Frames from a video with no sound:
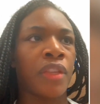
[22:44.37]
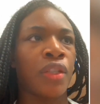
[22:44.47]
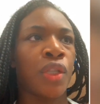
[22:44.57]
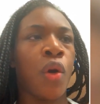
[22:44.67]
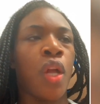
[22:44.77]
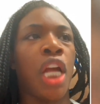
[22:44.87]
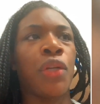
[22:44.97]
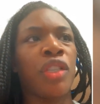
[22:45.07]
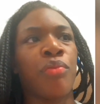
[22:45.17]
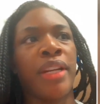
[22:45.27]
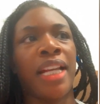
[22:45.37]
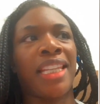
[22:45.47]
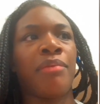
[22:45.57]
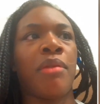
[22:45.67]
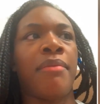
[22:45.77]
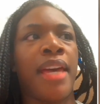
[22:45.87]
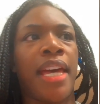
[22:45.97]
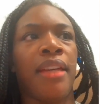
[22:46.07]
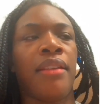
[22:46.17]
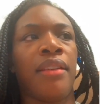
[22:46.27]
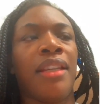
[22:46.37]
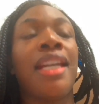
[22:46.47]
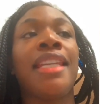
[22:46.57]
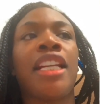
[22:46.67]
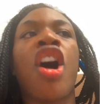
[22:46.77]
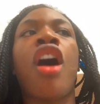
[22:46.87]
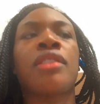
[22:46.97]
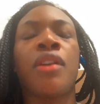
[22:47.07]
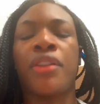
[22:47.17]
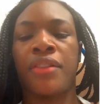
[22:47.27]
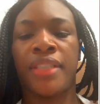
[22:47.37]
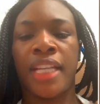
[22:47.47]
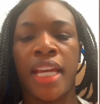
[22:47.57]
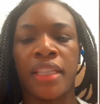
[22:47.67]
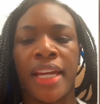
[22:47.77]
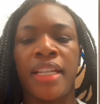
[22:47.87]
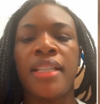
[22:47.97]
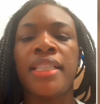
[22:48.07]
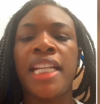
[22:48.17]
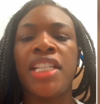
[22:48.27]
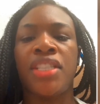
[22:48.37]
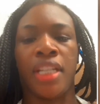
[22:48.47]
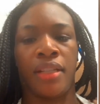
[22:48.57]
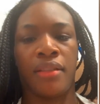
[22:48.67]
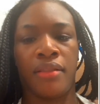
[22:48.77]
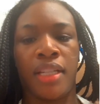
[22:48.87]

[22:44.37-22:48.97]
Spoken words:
So all I do is bring that to MMA, and then I also understand like teaching